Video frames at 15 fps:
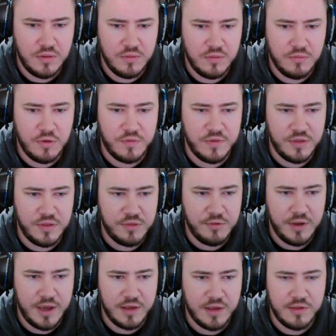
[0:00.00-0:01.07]
Roughly
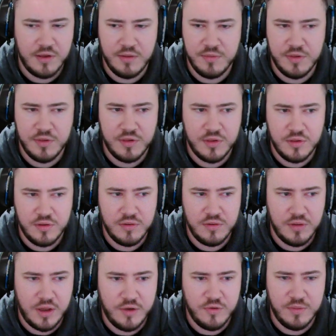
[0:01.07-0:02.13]
3x out of position,
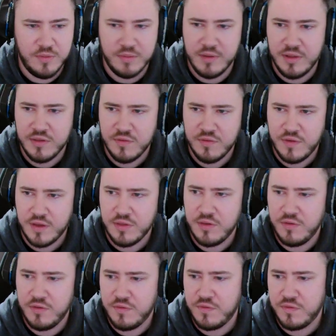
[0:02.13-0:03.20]
100 big blinds
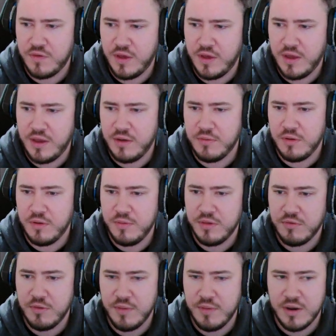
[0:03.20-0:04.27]
effective, and I'm going to be
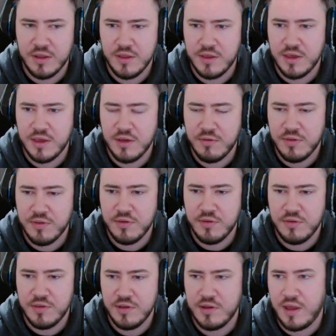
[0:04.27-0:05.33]
3-betting the King Queen
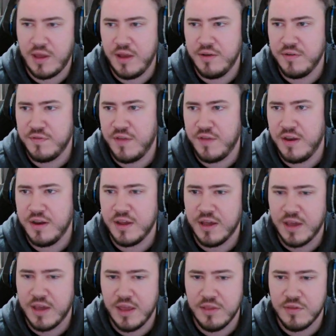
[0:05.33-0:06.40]
suited and defending
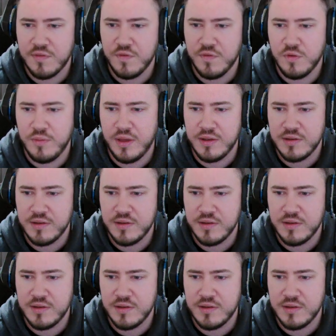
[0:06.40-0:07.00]
against 4-bet.